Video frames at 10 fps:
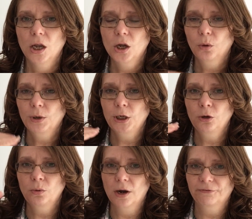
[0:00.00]
When
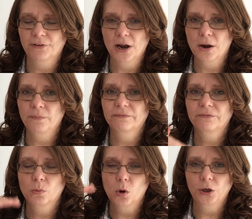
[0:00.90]
you affirm
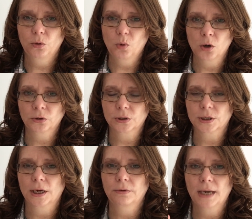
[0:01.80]
for what you want,
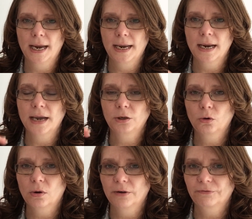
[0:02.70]
okay, and
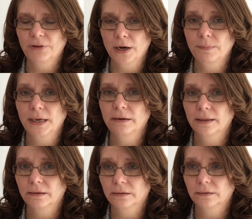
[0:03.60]
you're affirming
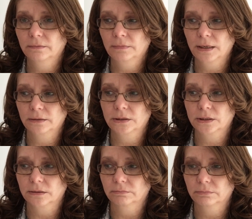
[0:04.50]
that
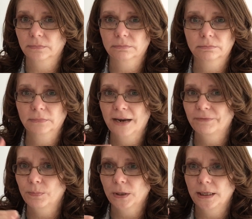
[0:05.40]

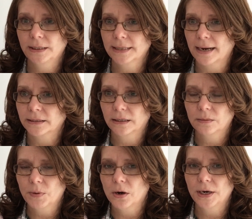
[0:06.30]
everybody is acting the
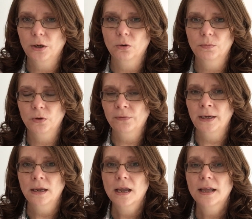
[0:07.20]
part in your
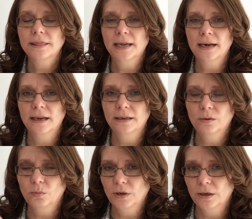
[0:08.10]
movie, then
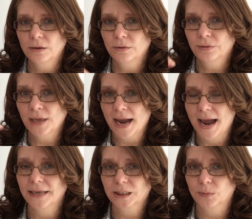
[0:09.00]
that
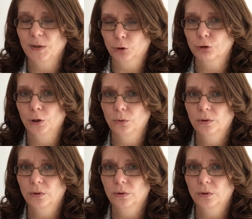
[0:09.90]
has to be true.